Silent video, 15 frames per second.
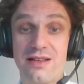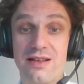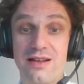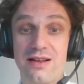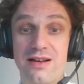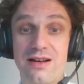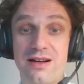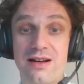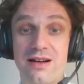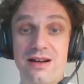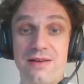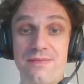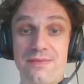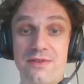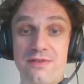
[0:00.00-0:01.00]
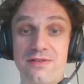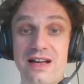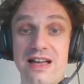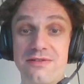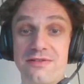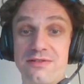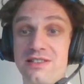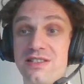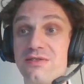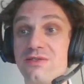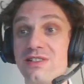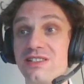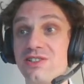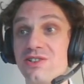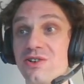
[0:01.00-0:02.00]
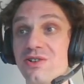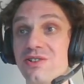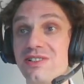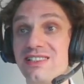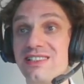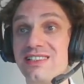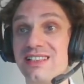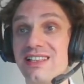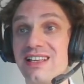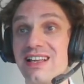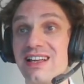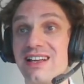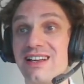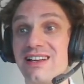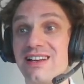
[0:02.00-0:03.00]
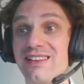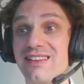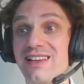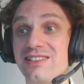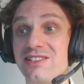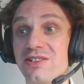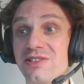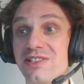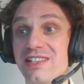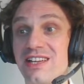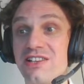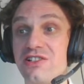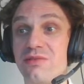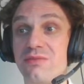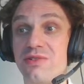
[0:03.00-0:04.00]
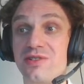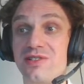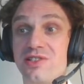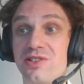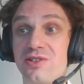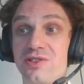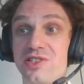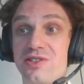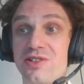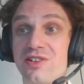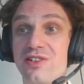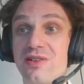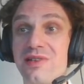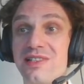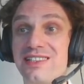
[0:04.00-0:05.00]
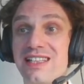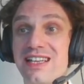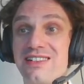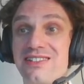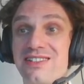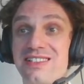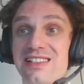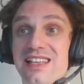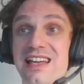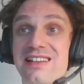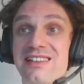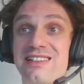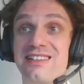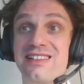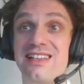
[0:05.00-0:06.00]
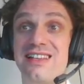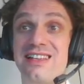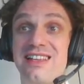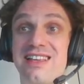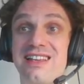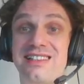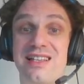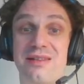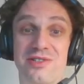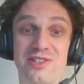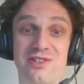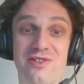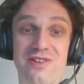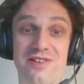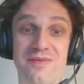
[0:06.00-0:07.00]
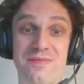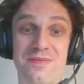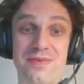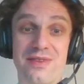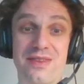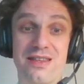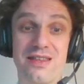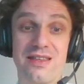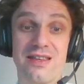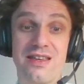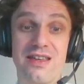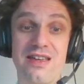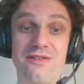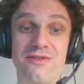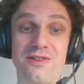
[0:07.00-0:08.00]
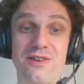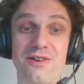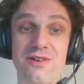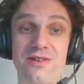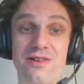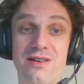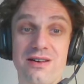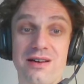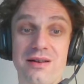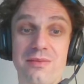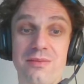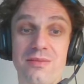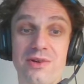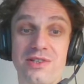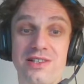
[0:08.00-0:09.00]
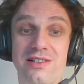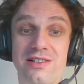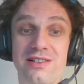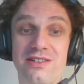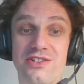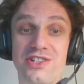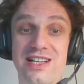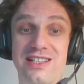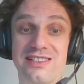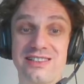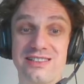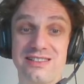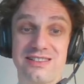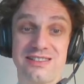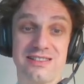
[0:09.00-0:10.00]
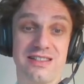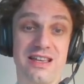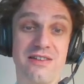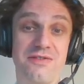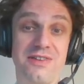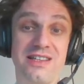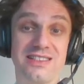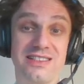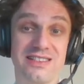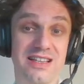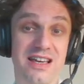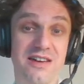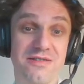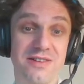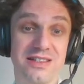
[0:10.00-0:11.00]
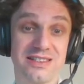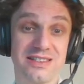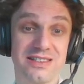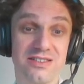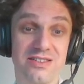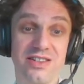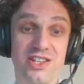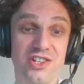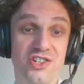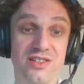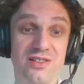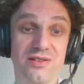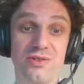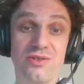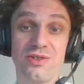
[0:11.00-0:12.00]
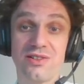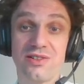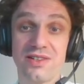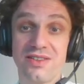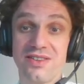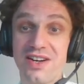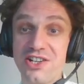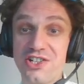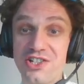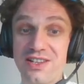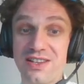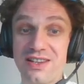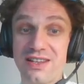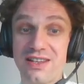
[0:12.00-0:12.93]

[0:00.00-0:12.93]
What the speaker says: 5 different schools, the association between socioeconomic status and exam score. If you model just a fixed effects traditional good old regression,